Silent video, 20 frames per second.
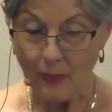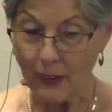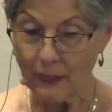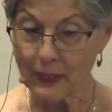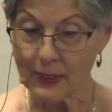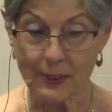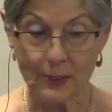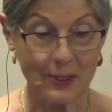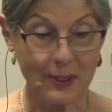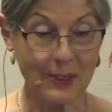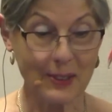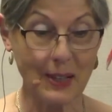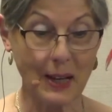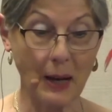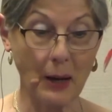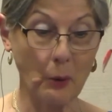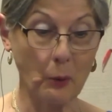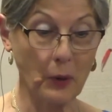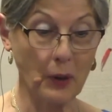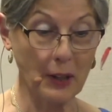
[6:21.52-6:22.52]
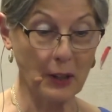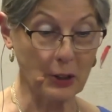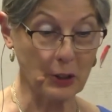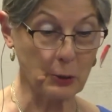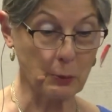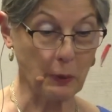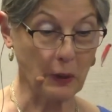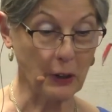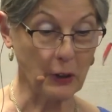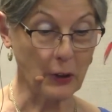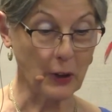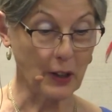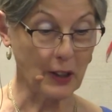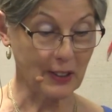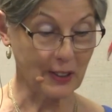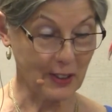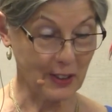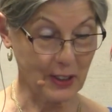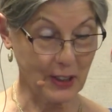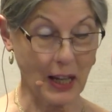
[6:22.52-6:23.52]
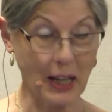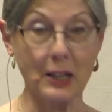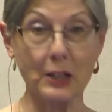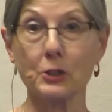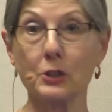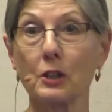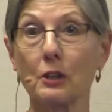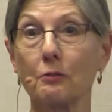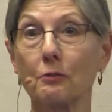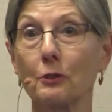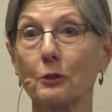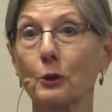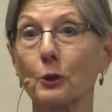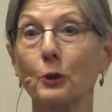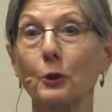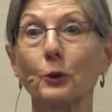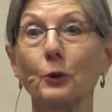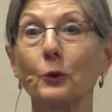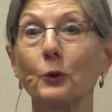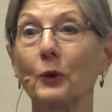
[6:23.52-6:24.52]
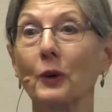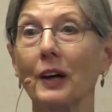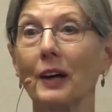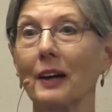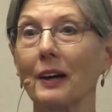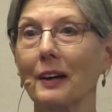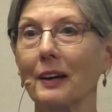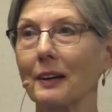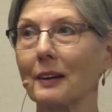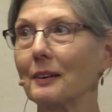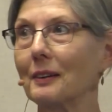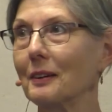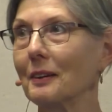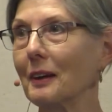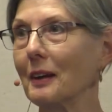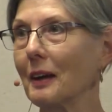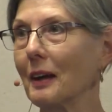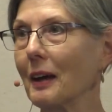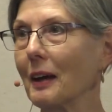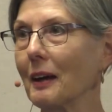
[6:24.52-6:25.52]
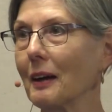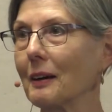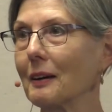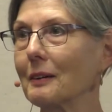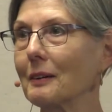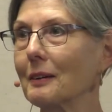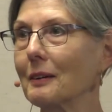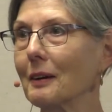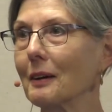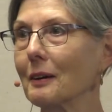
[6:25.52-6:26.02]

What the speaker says: This is how we experience deja vu and